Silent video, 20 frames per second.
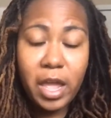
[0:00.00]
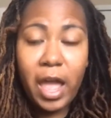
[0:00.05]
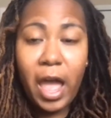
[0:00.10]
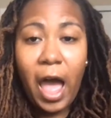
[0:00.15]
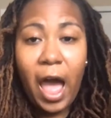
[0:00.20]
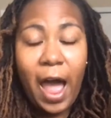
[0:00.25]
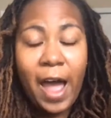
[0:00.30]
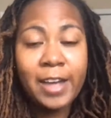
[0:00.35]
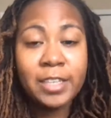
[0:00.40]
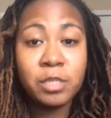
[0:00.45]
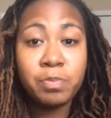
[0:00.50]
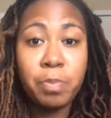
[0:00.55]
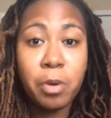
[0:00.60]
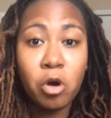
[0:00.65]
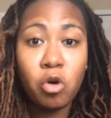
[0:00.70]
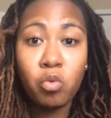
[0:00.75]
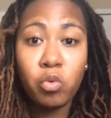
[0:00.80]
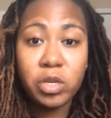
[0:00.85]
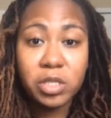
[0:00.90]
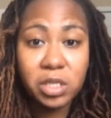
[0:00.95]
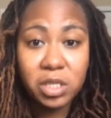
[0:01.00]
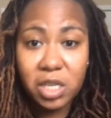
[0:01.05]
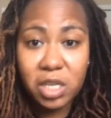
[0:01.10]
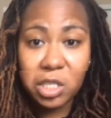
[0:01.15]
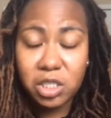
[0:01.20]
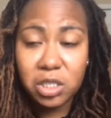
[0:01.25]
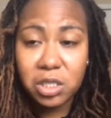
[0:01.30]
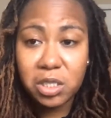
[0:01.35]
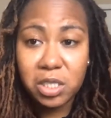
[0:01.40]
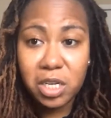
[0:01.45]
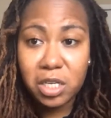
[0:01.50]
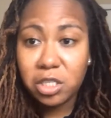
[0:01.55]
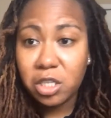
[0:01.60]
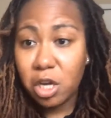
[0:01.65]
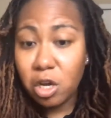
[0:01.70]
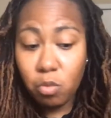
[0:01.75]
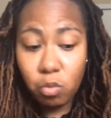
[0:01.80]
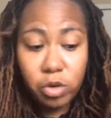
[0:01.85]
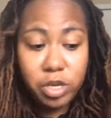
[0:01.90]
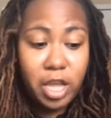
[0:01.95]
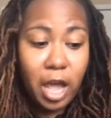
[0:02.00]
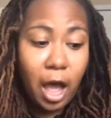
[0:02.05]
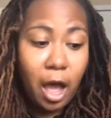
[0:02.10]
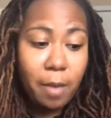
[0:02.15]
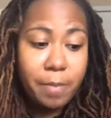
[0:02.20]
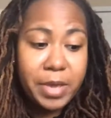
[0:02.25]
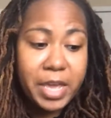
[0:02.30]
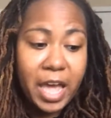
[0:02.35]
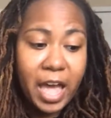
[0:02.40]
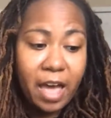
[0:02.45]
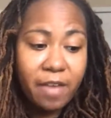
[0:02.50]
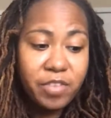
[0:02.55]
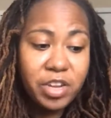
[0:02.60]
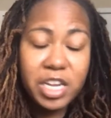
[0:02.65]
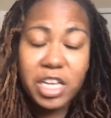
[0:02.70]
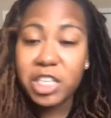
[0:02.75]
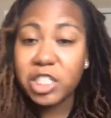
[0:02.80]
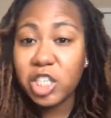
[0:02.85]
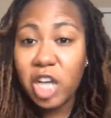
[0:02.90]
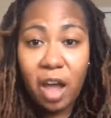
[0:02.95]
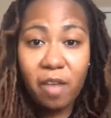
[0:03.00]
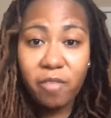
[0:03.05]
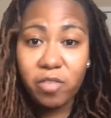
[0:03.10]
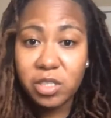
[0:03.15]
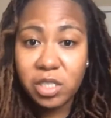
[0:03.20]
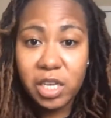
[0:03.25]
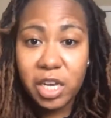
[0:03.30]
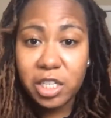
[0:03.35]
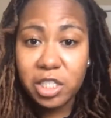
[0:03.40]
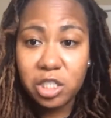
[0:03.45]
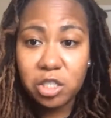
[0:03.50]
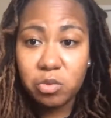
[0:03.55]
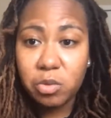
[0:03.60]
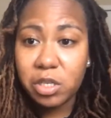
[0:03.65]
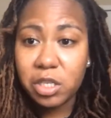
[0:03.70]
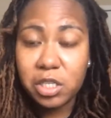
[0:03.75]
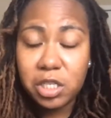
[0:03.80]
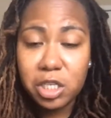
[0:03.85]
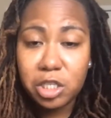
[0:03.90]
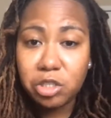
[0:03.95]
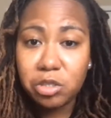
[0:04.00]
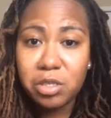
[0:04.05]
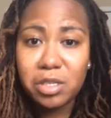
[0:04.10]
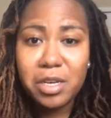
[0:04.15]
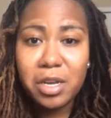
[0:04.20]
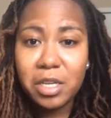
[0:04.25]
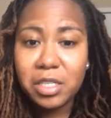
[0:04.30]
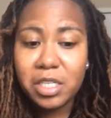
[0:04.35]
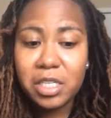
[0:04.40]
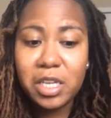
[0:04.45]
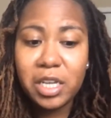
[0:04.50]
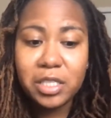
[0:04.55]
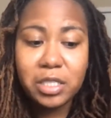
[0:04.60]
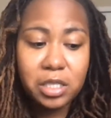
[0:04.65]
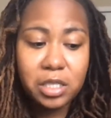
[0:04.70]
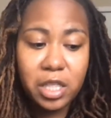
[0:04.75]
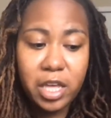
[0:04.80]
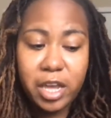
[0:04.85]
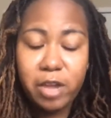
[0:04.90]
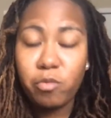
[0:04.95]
I spoke with such and such. When y'all be having these conversations with the district, see, that's the thing.